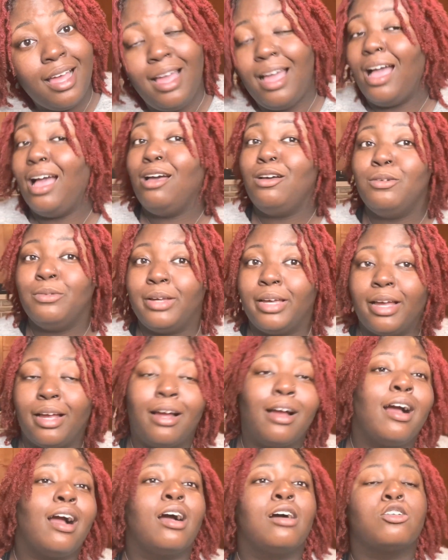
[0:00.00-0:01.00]
I don't
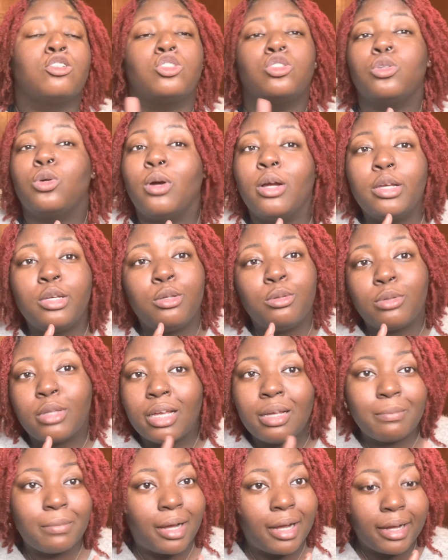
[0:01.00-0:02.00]
care how short you
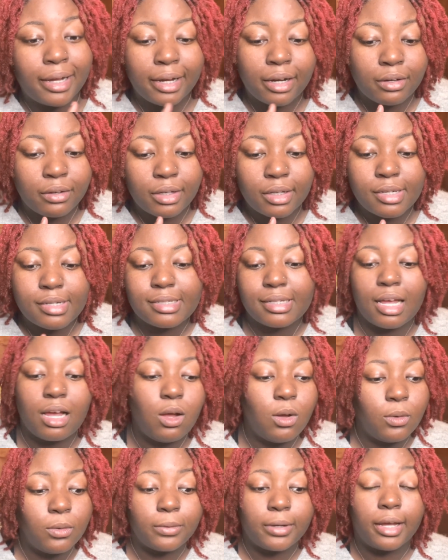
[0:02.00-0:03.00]
think my hair is. I
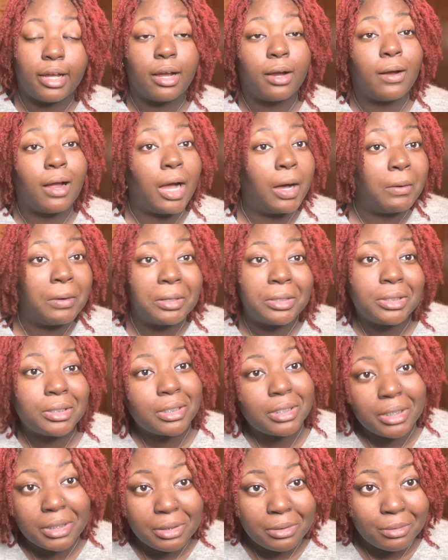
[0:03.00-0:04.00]
don't care how
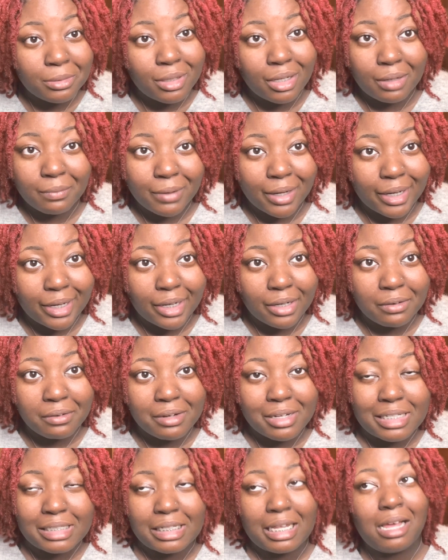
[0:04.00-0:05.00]
ugly you think my hair
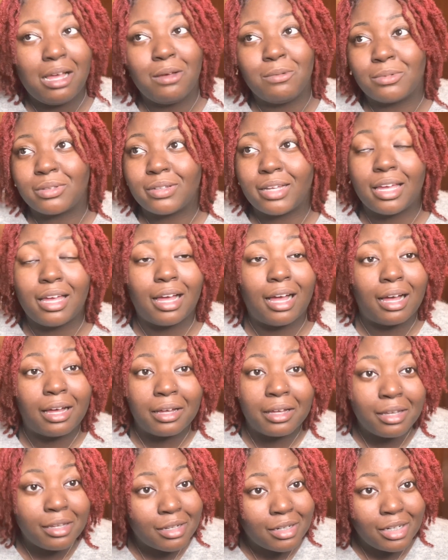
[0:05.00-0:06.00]
is. I don't care how
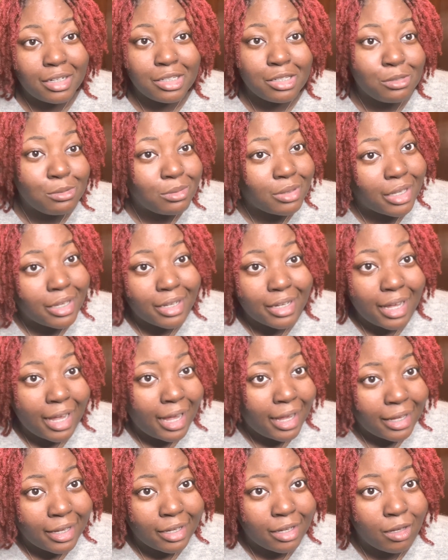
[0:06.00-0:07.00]
ugly you think
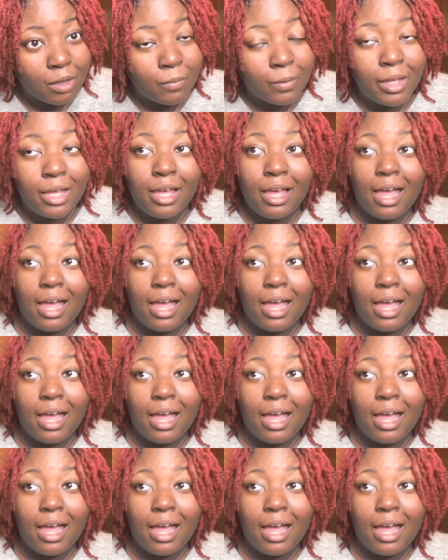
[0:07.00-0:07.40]
I am.